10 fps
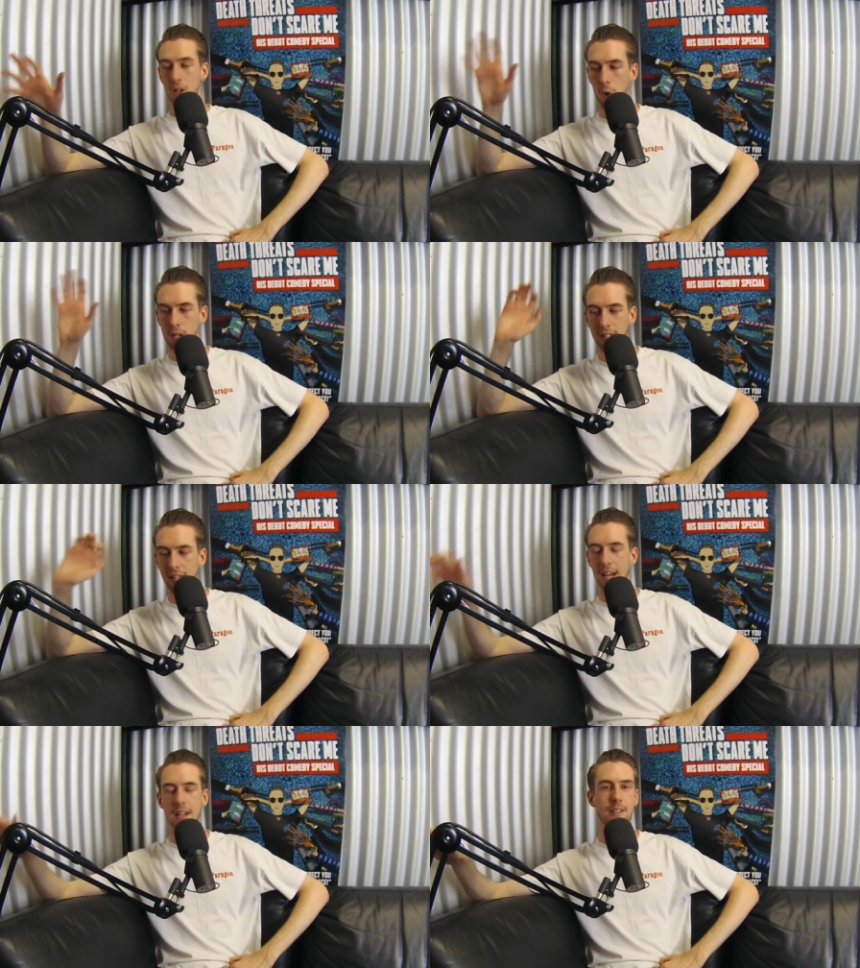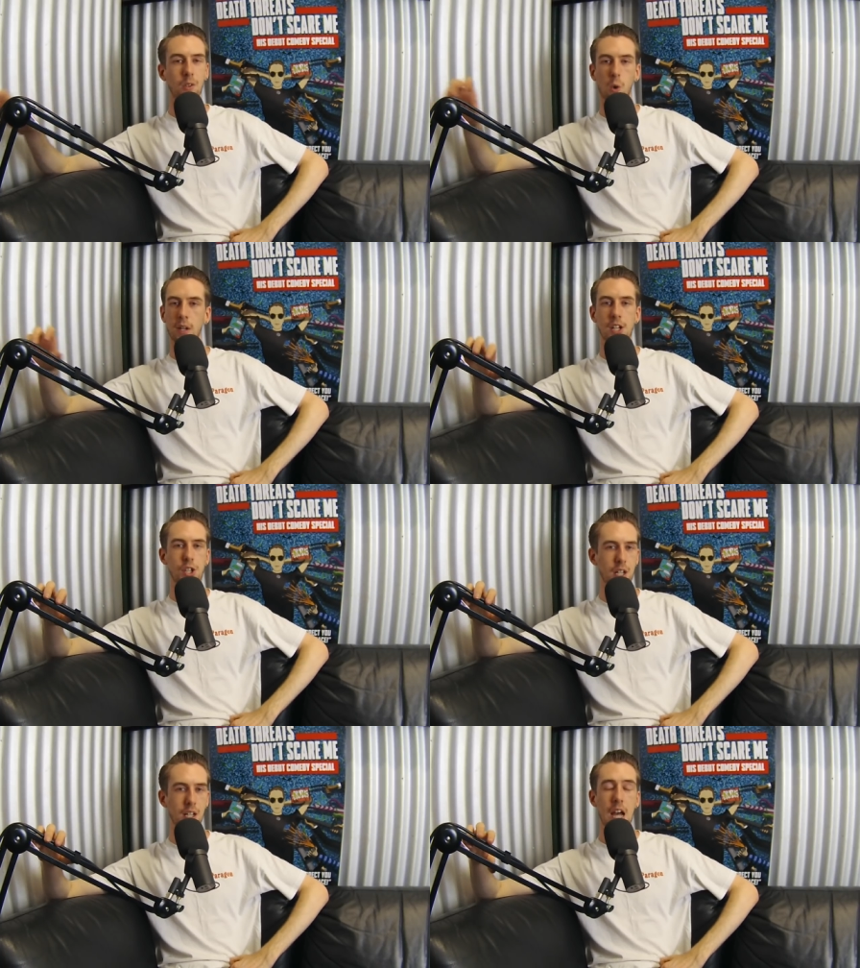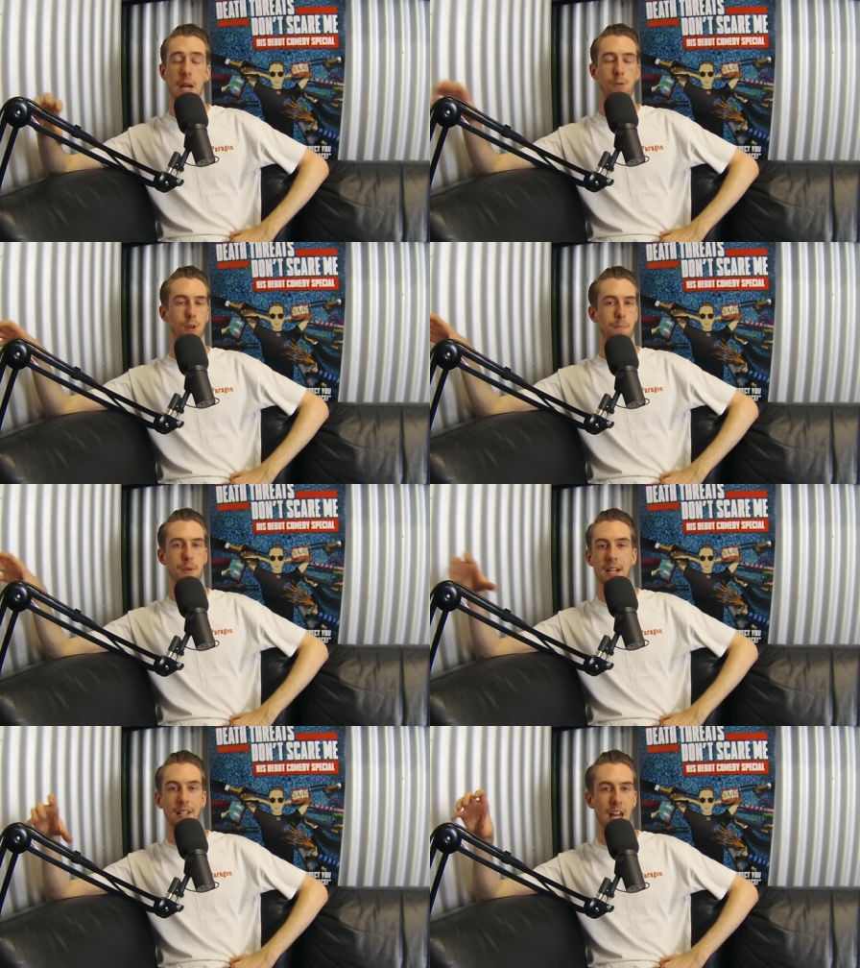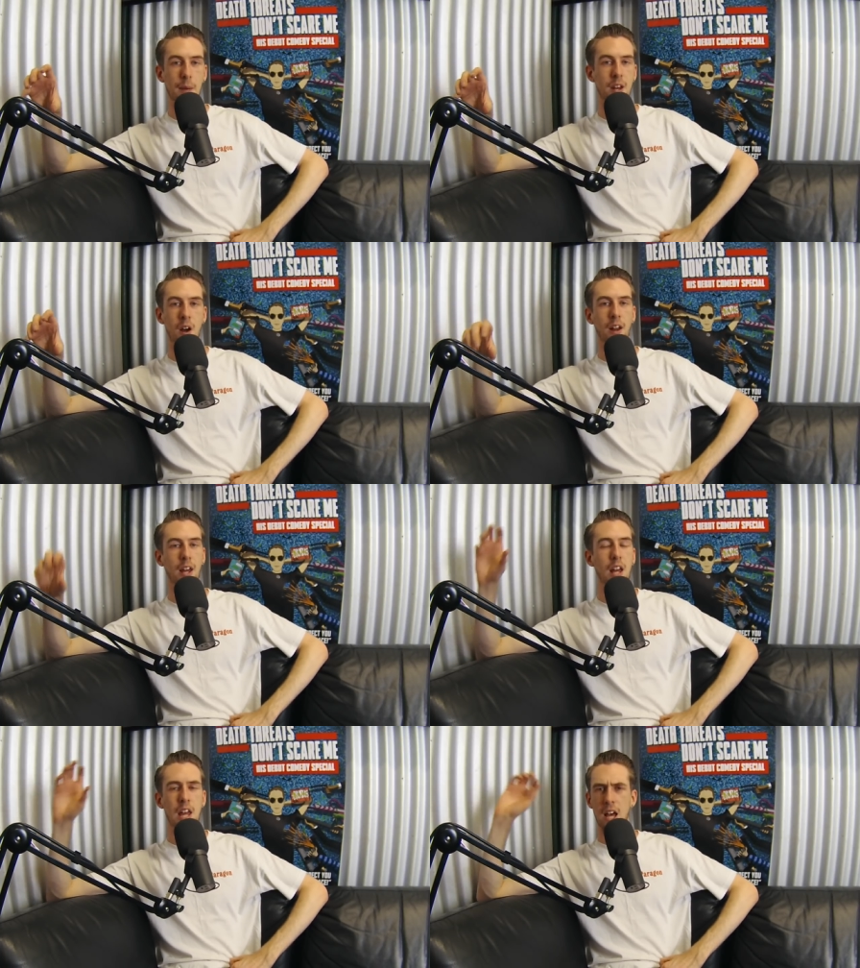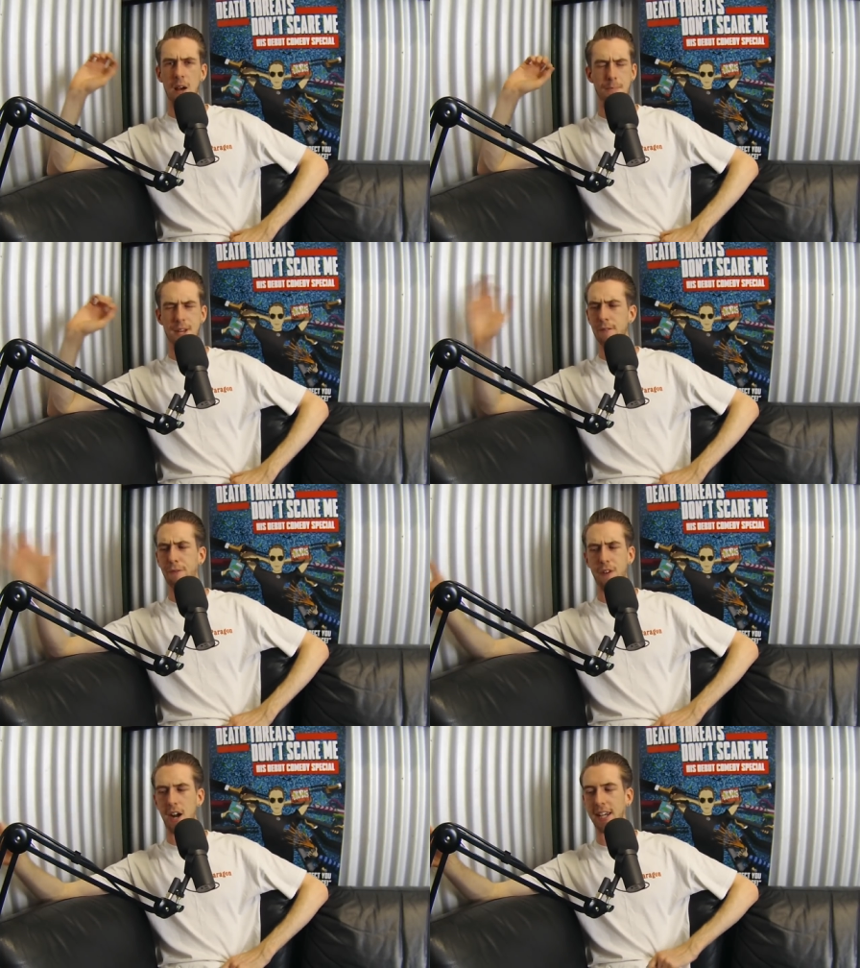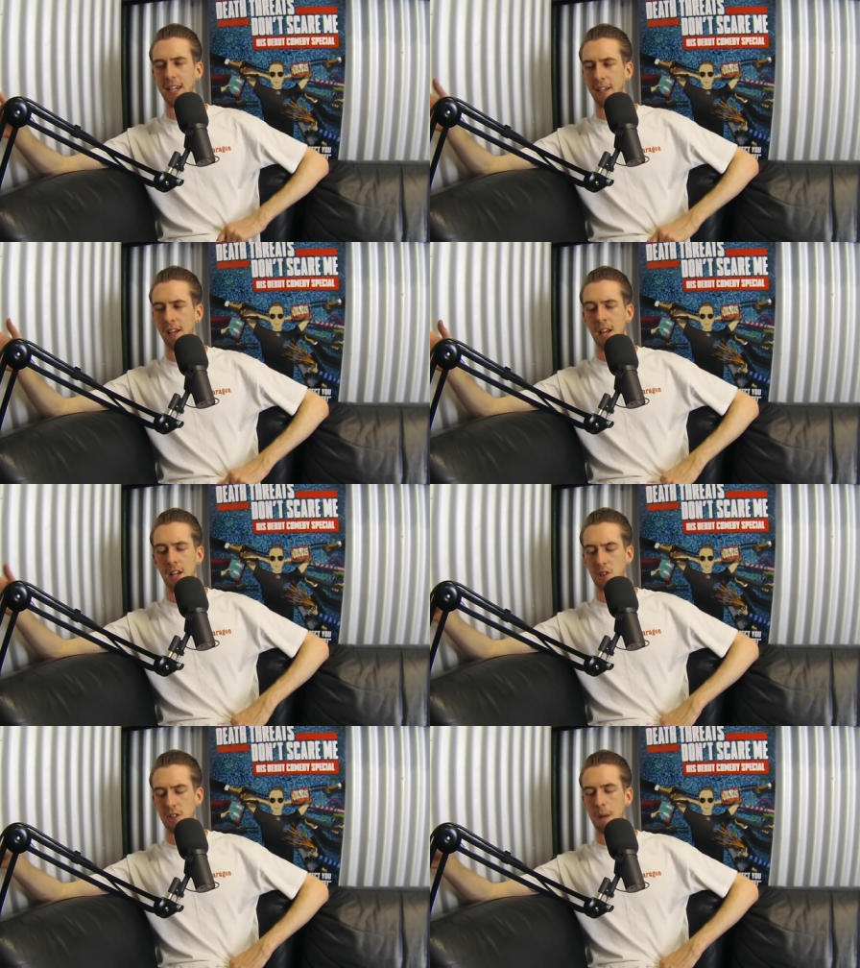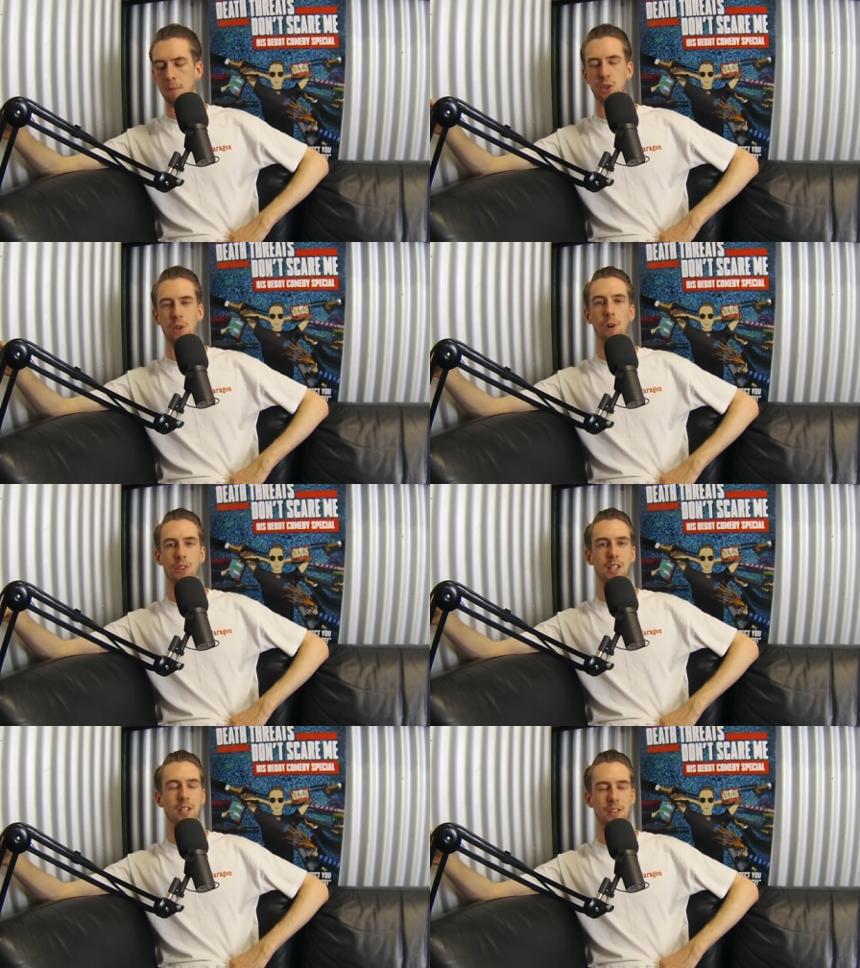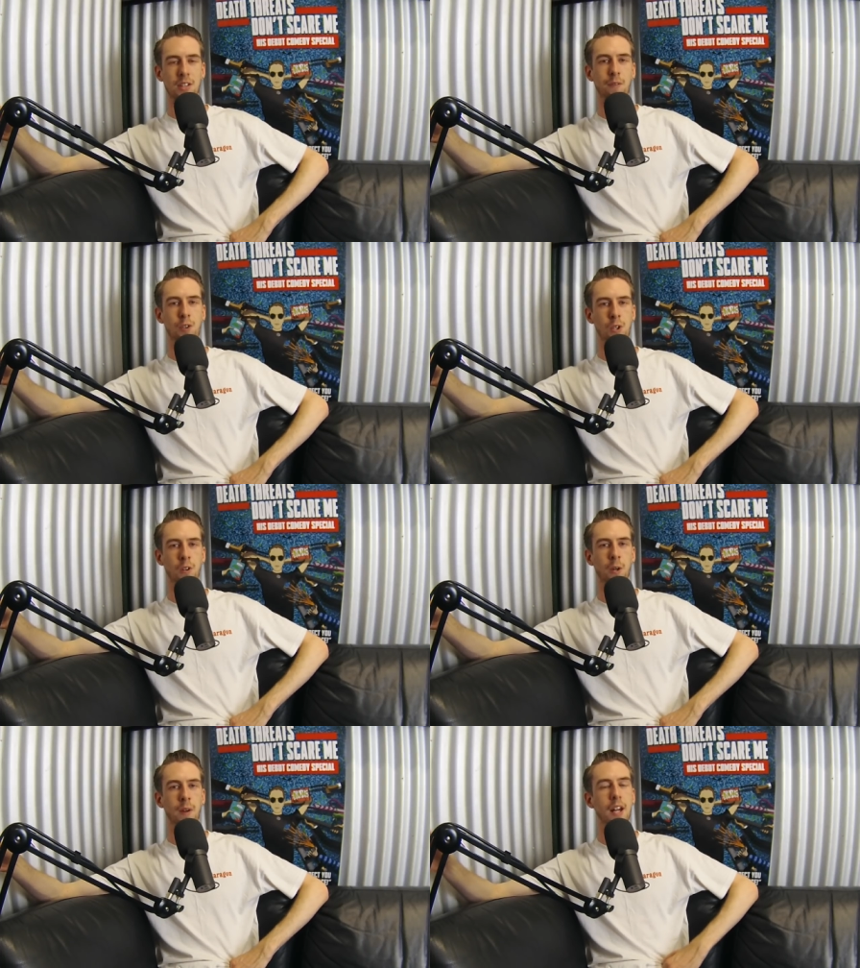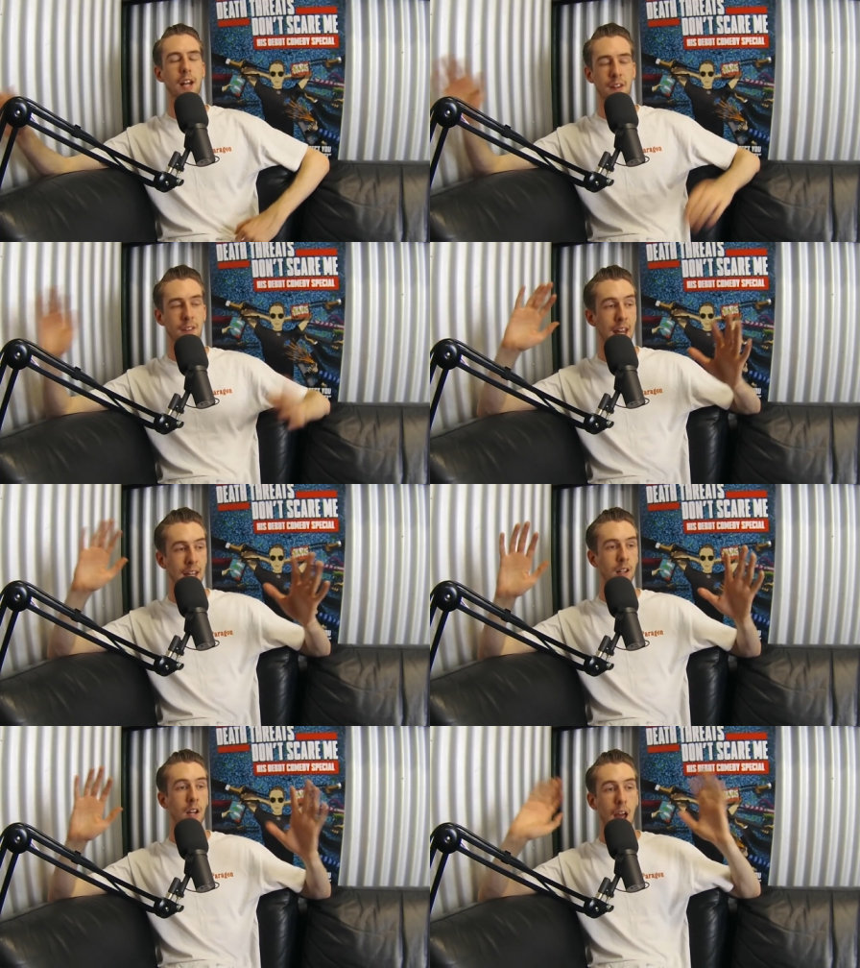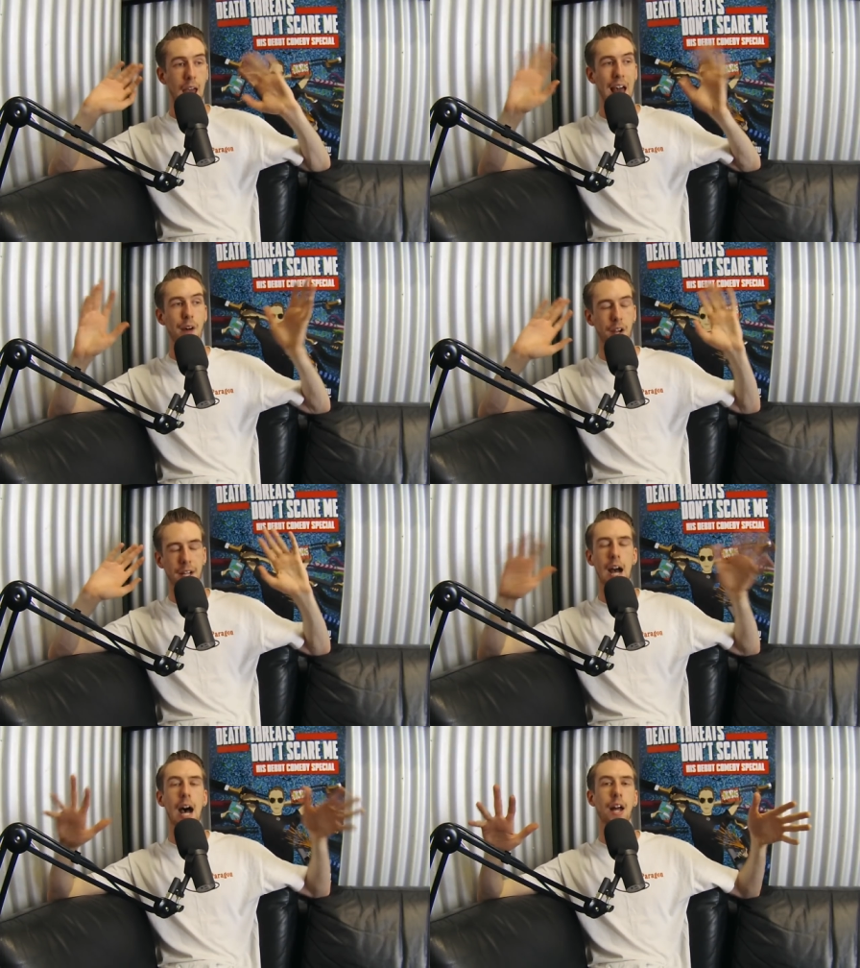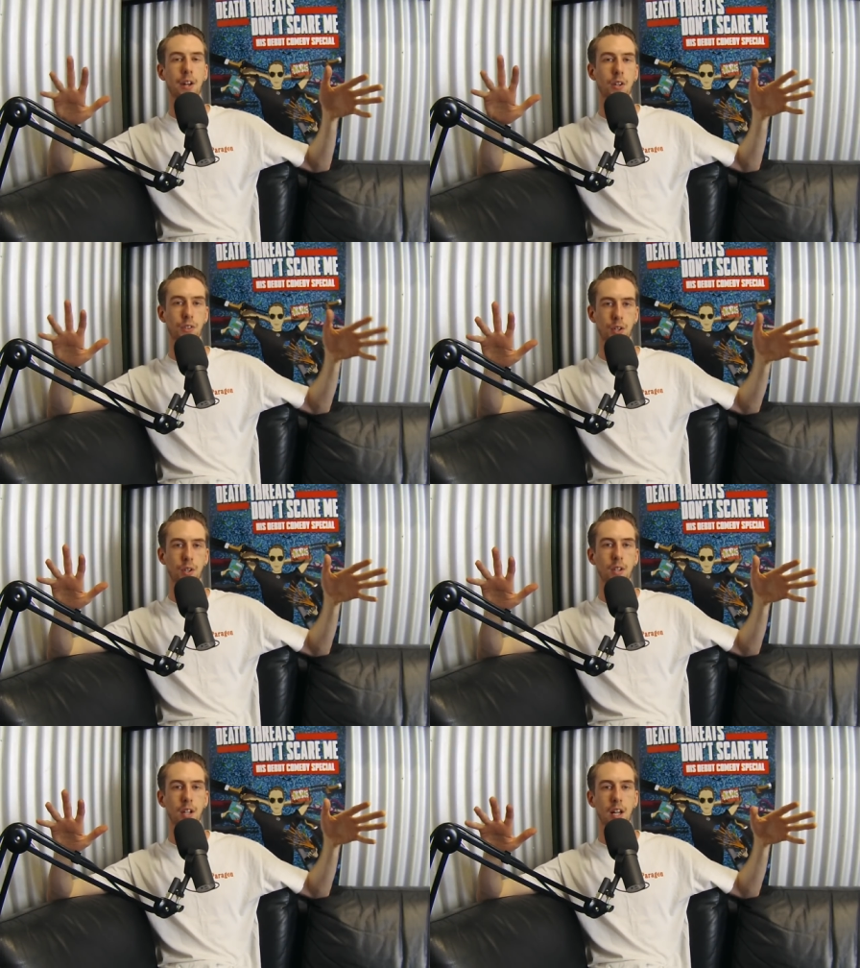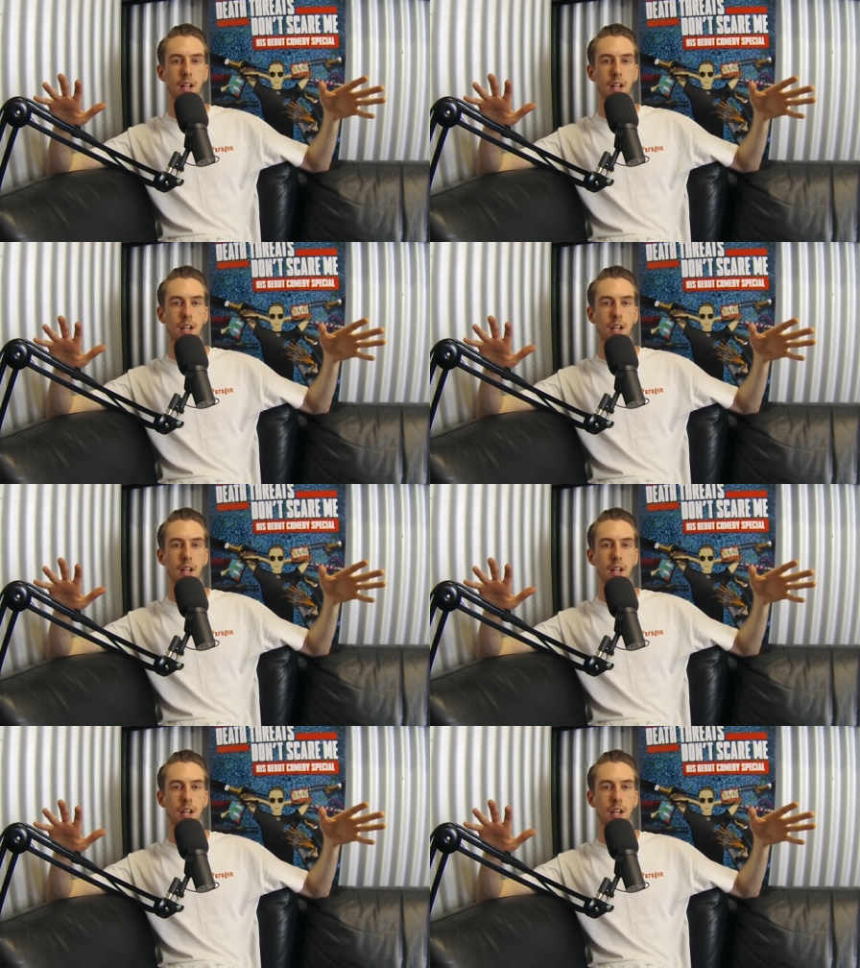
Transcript: all your lettuce, all that shit, put a bit of lemon on it, a bit of fucking some sauce that doesn't have sugar in it, and then avocado, dude.